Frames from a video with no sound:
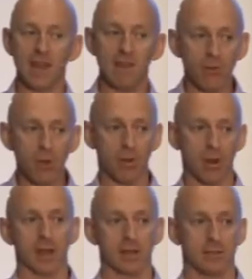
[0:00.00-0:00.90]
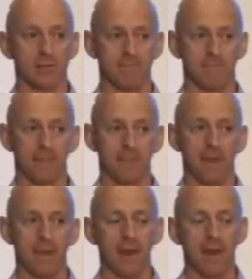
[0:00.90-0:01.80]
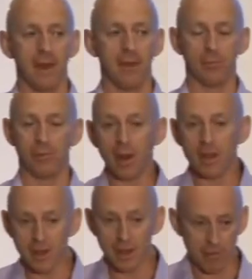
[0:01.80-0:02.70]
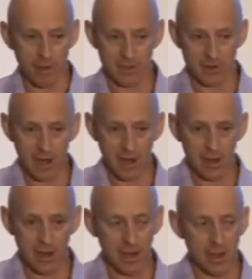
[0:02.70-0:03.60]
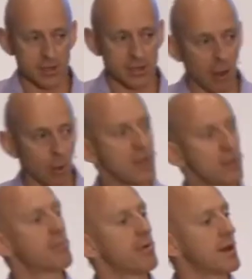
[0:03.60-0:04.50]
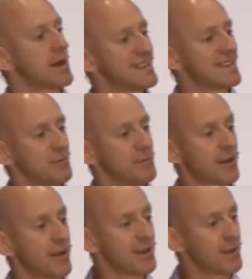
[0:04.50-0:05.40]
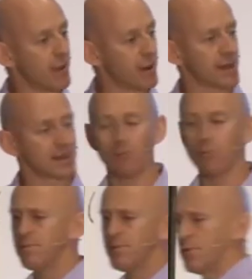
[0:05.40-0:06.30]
Same for your product. Your product's like a present, right? So when your product, when you're creating a product, then